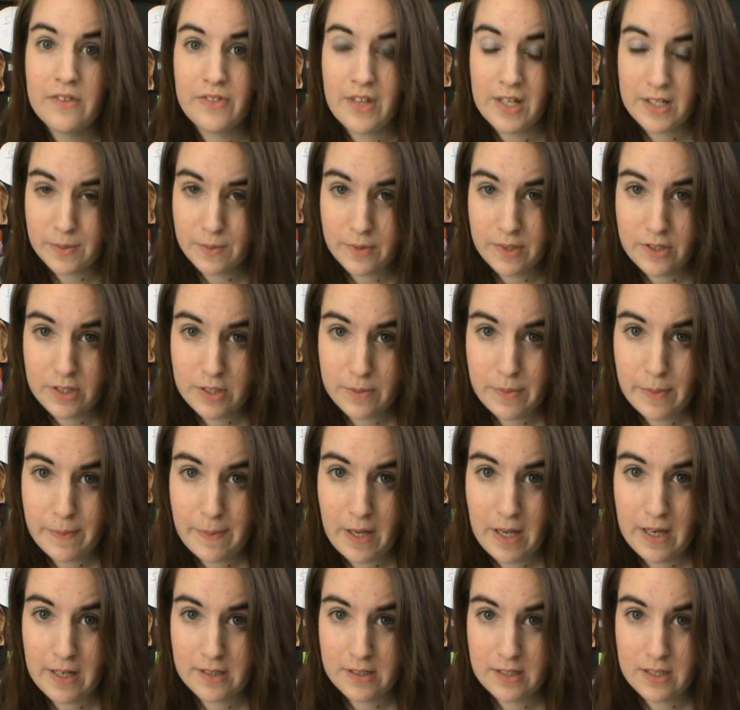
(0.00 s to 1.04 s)
That's what you should be
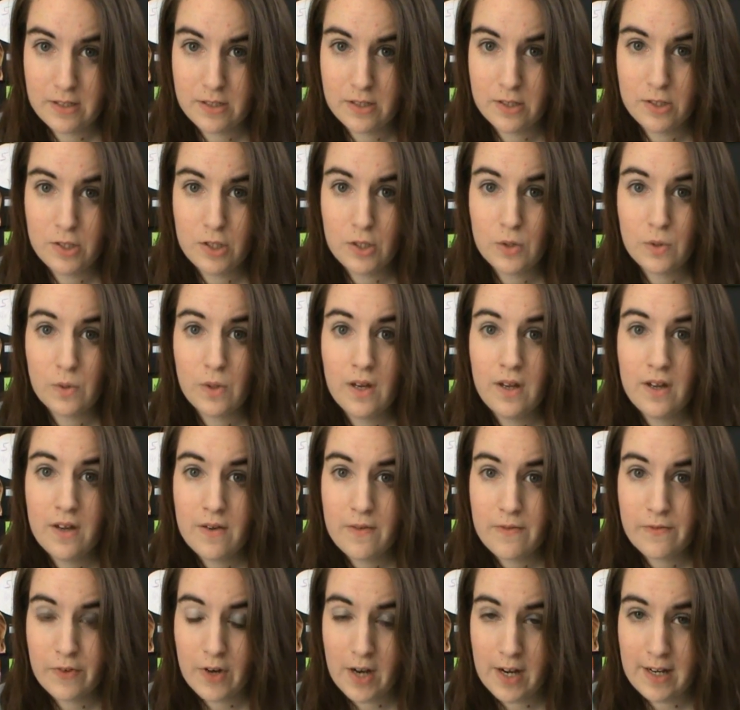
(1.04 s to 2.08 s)
paying attention to
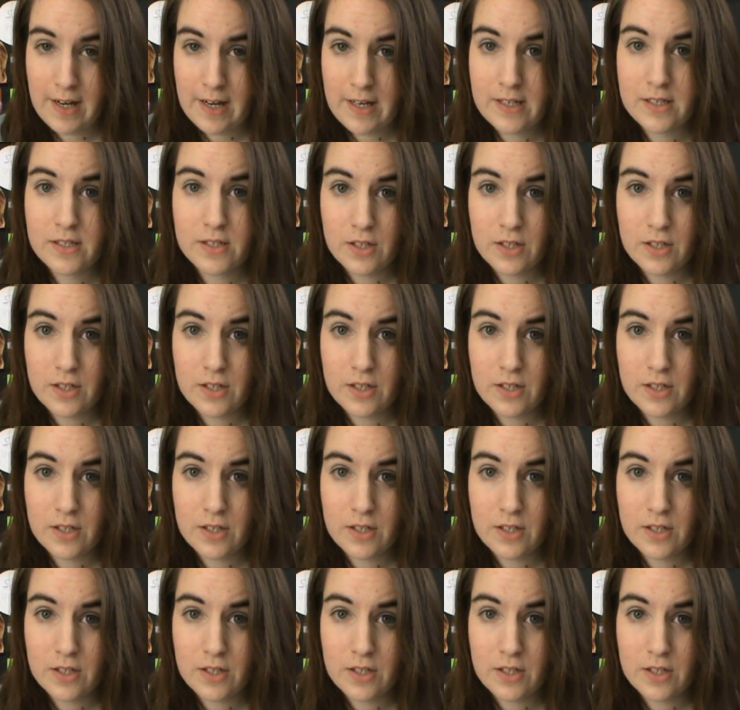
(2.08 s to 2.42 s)
Friday